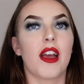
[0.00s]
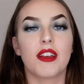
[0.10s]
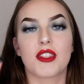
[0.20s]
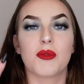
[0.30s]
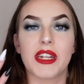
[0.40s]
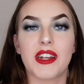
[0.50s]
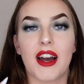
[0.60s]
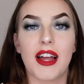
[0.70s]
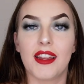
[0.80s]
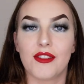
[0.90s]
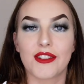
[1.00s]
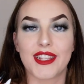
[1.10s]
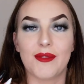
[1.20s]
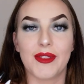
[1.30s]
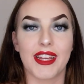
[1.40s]
a sweaty eyelid or
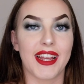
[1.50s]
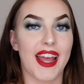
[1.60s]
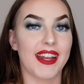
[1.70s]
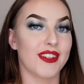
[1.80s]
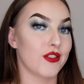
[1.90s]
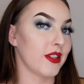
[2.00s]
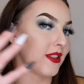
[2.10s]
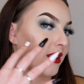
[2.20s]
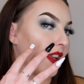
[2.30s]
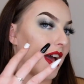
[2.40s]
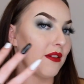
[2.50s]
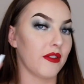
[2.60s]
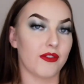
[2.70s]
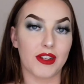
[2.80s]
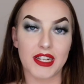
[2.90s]
something, and it's just the light
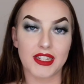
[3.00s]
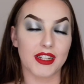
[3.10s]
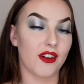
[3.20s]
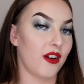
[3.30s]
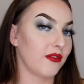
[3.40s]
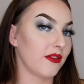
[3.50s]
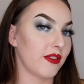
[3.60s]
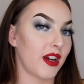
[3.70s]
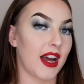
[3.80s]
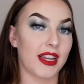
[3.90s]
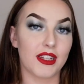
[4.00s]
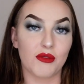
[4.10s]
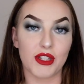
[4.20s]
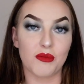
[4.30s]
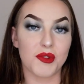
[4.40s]
reflecting off of the eyelid
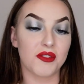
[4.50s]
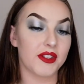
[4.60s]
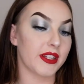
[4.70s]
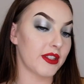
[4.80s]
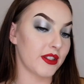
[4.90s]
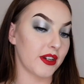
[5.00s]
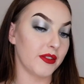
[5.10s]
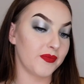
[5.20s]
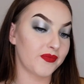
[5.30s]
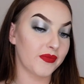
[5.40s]
when you move it. So